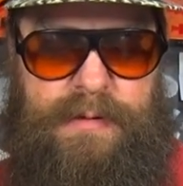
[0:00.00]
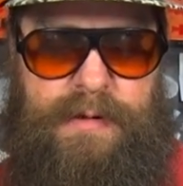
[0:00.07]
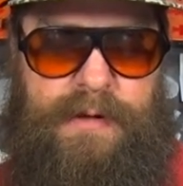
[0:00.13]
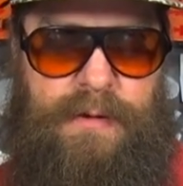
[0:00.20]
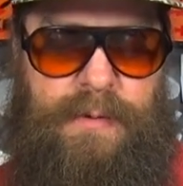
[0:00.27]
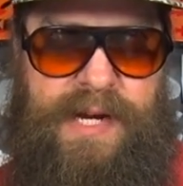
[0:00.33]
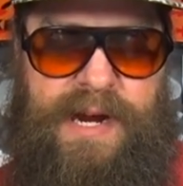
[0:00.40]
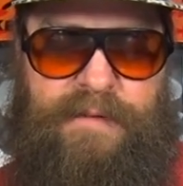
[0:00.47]

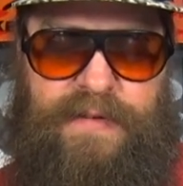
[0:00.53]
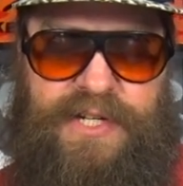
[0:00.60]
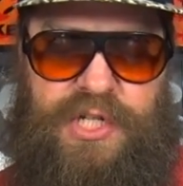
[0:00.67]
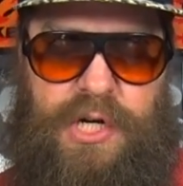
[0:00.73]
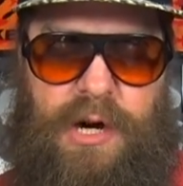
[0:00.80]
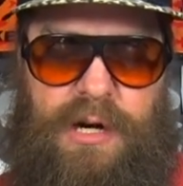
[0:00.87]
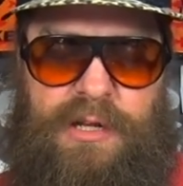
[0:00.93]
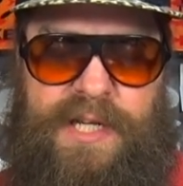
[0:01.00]
Here we have a
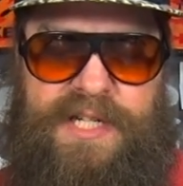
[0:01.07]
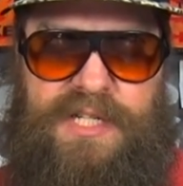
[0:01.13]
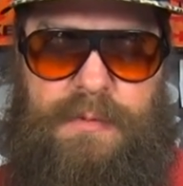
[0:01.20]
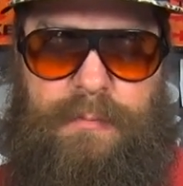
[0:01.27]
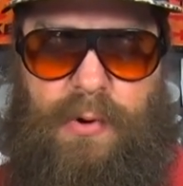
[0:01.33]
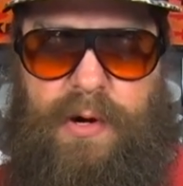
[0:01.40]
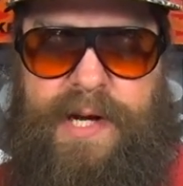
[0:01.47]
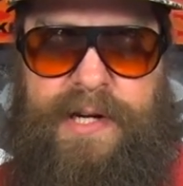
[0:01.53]
Charlie
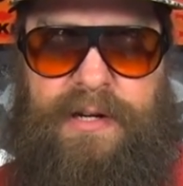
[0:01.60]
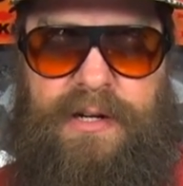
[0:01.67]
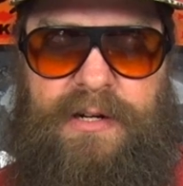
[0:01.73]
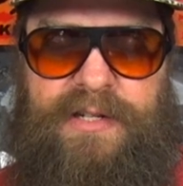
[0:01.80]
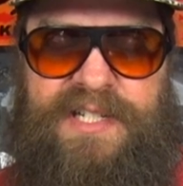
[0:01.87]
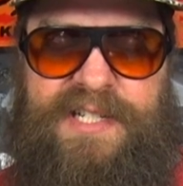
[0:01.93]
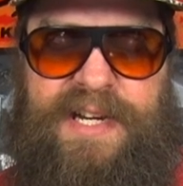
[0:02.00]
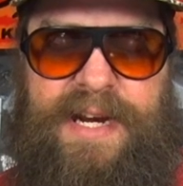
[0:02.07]
Sporting
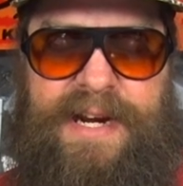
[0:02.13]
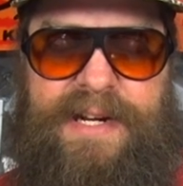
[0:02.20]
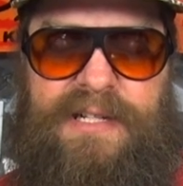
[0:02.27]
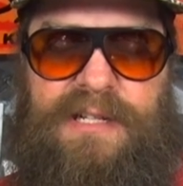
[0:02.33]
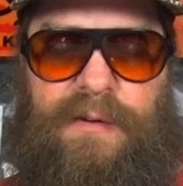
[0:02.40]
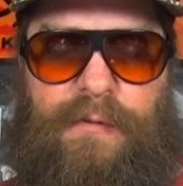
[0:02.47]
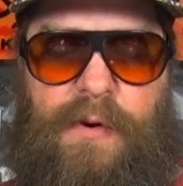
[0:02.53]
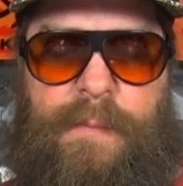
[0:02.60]
Goods
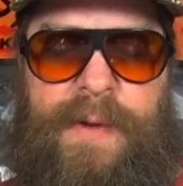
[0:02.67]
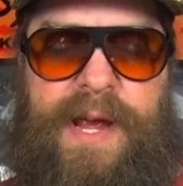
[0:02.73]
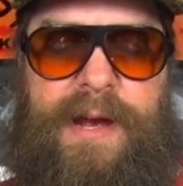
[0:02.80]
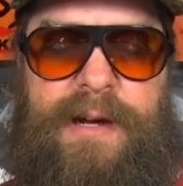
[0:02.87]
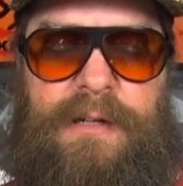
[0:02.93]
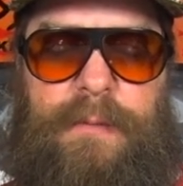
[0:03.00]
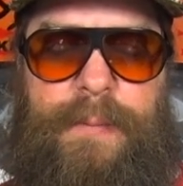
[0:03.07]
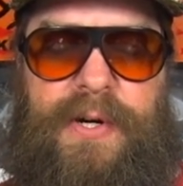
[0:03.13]
case from
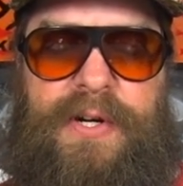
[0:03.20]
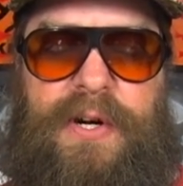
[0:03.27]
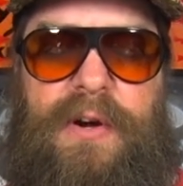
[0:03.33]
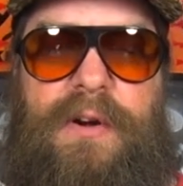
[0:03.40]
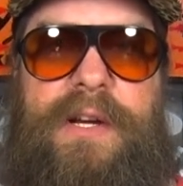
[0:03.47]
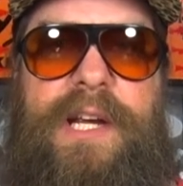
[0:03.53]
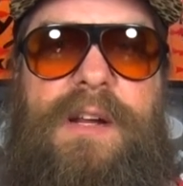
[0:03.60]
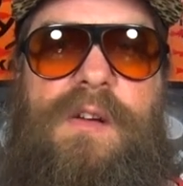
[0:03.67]

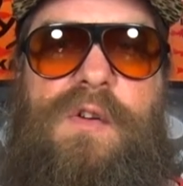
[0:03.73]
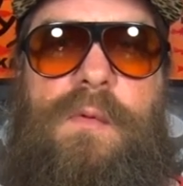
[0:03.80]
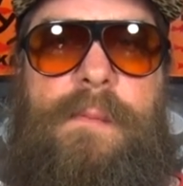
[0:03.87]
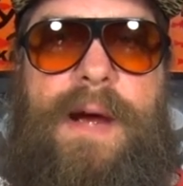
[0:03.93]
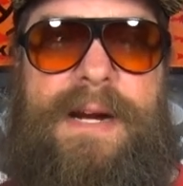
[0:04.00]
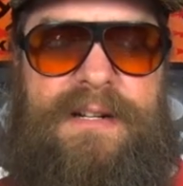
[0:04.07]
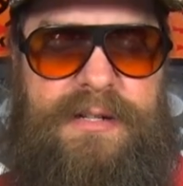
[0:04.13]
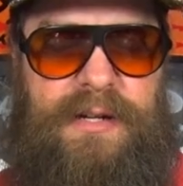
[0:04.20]
Albuquerque, New
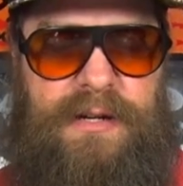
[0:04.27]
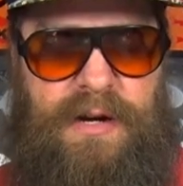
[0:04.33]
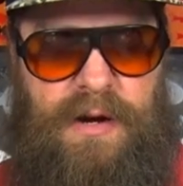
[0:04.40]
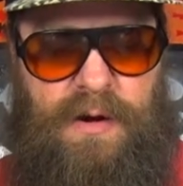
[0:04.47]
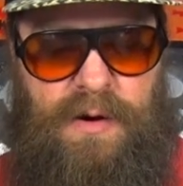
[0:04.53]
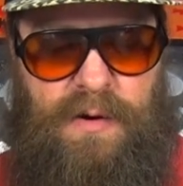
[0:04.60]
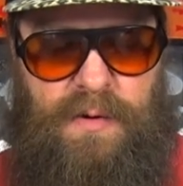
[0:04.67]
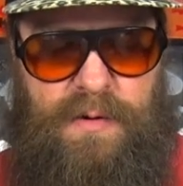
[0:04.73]

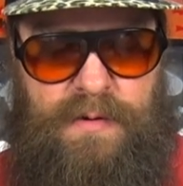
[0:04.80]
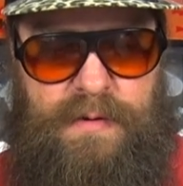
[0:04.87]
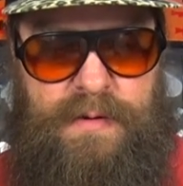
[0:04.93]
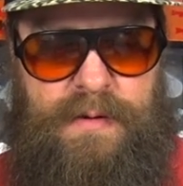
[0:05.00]
Mexico,